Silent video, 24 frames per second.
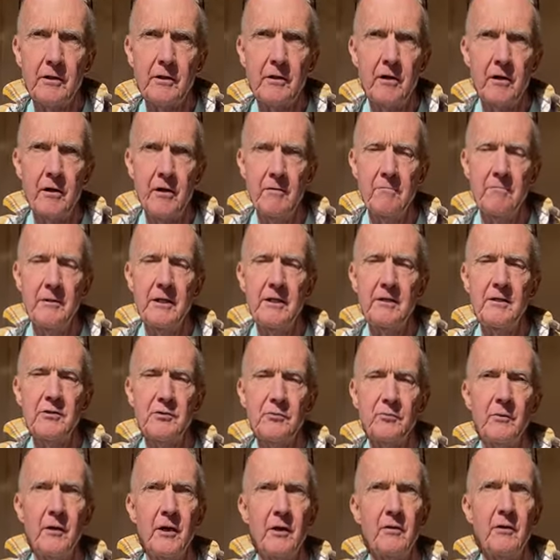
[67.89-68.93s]
Carbon is
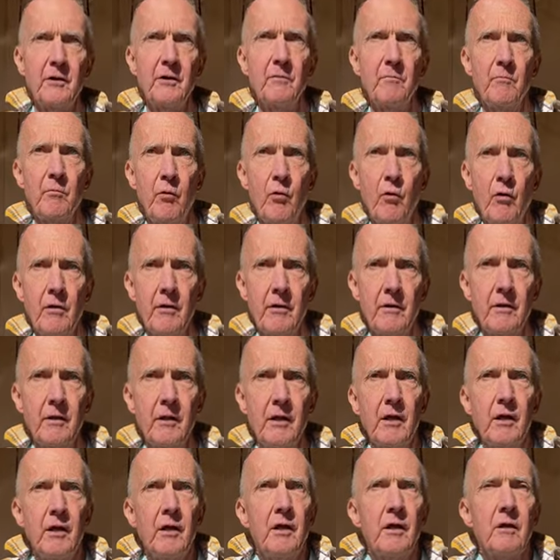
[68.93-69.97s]
very important
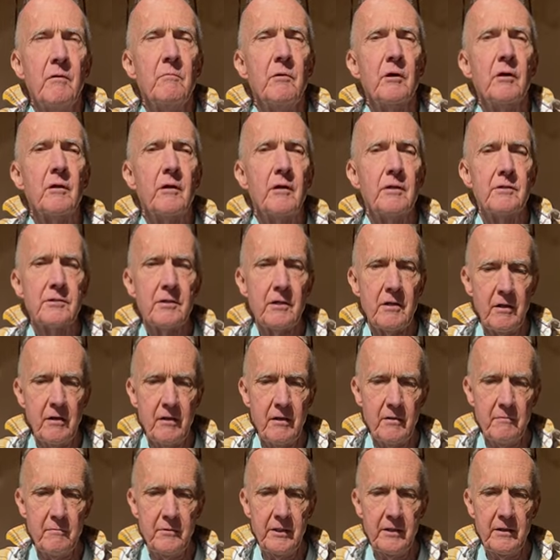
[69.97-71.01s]
because
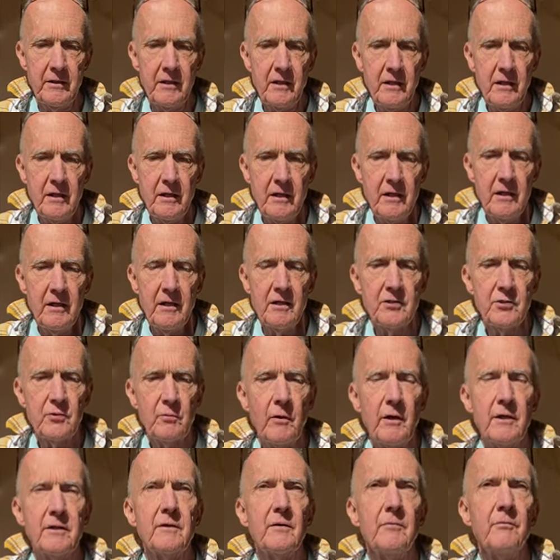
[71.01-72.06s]
carbon is
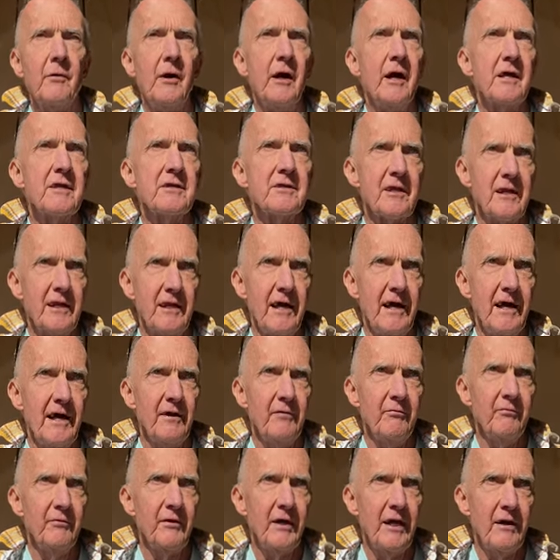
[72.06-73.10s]
what defines life.
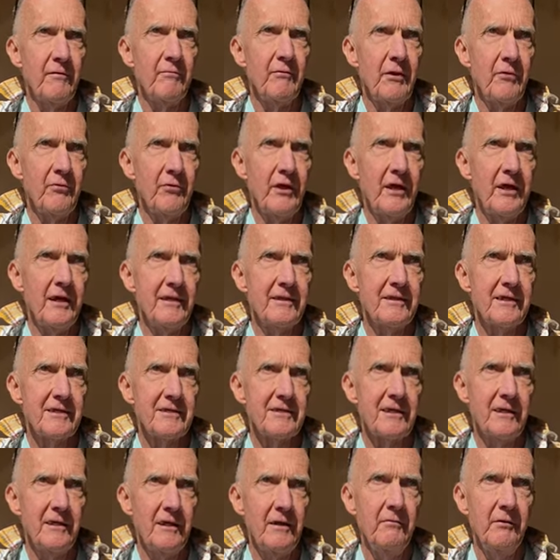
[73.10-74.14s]
Everything that's
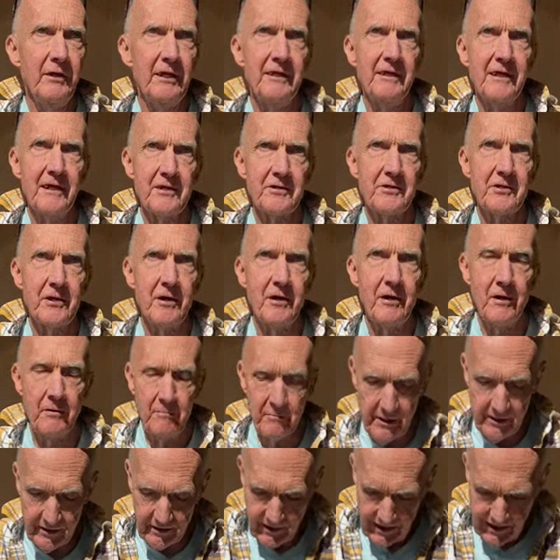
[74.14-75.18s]
living has
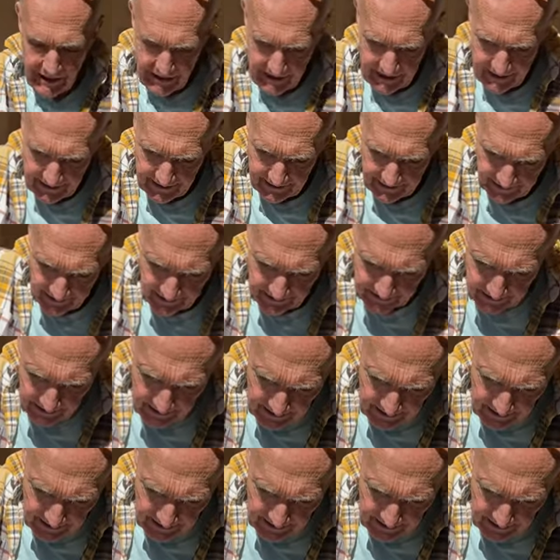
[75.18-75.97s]
carbon in it.